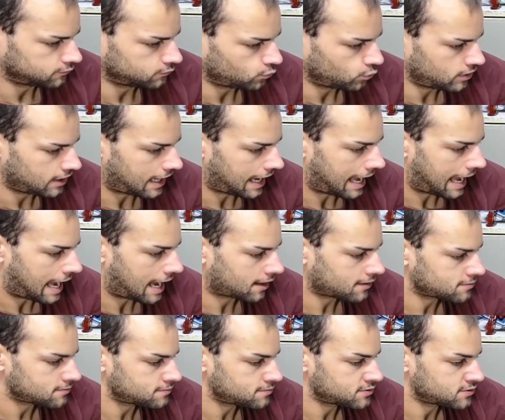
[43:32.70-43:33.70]
We
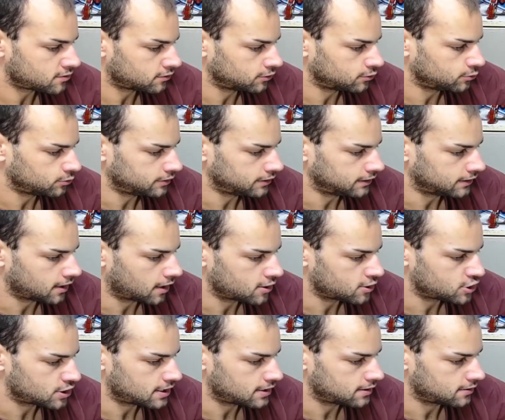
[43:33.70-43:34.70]
absolutely got
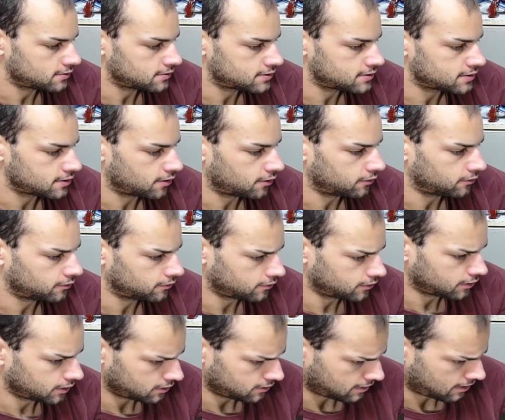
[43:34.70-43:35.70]
jaded, so
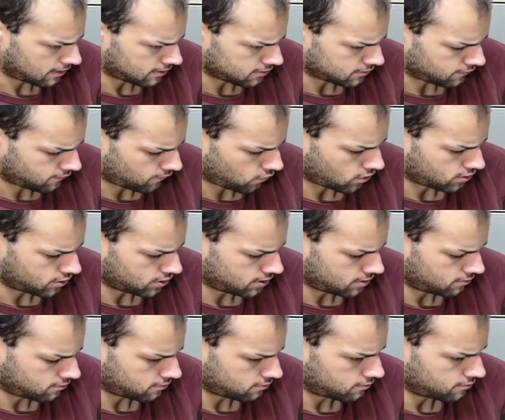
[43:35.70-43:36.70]
that's
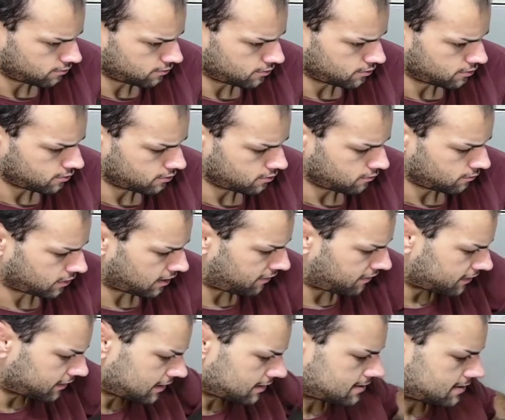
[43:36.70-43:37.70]
unfortunate. But I
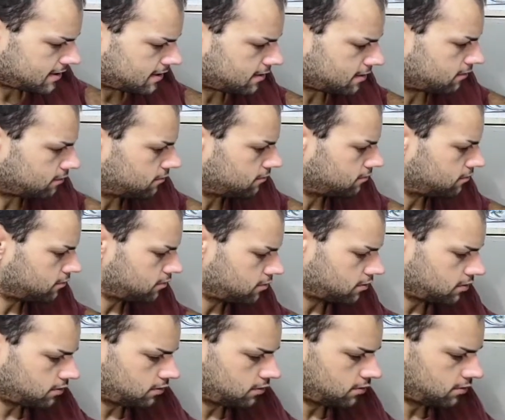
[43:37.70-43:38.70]
think that's it.
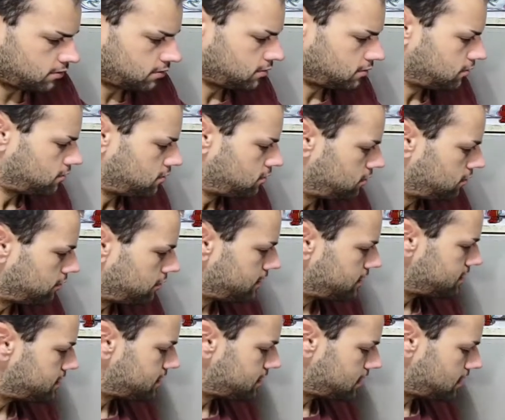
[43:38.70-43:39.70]

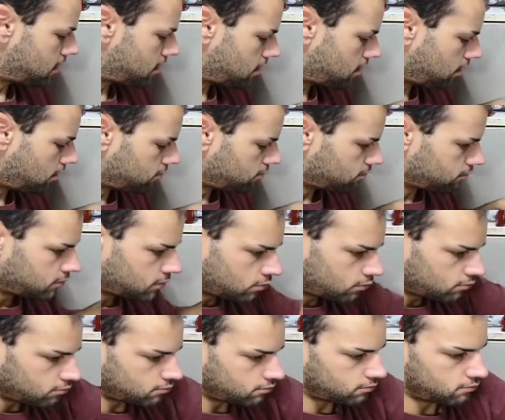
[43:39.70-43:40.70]
Let's see here. Oh, nope.
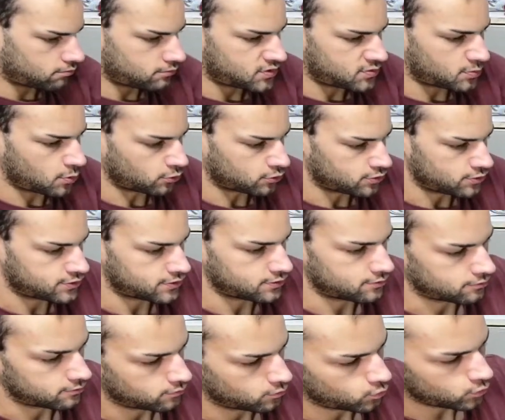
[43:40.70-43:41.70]
Spoke too
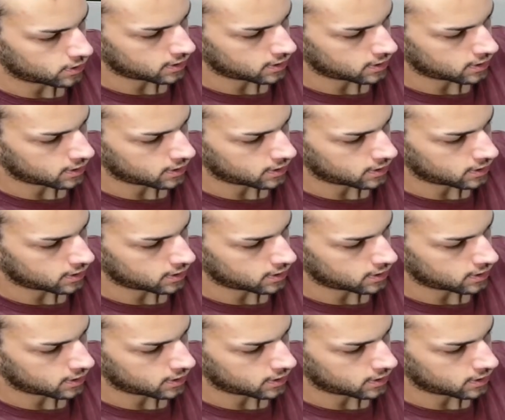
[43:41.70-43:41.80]
soon. We